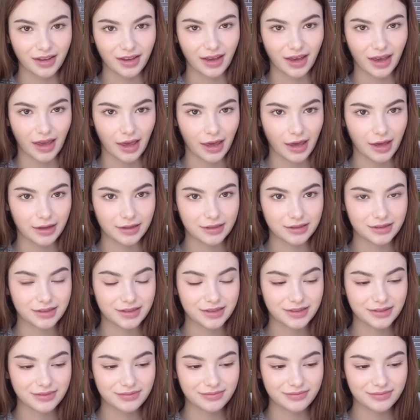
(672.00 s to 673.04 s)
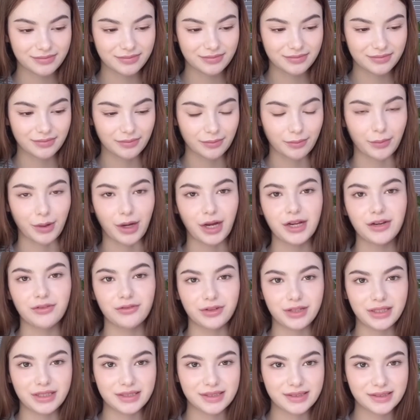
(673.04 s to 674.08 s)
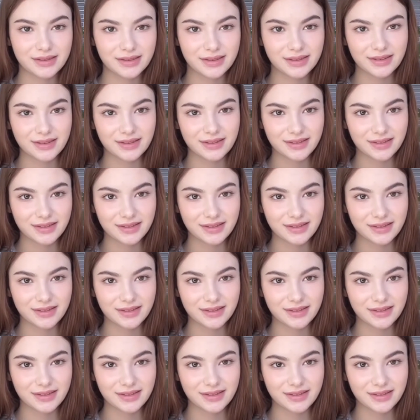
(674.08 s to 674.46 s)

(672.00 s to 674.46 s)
And my risk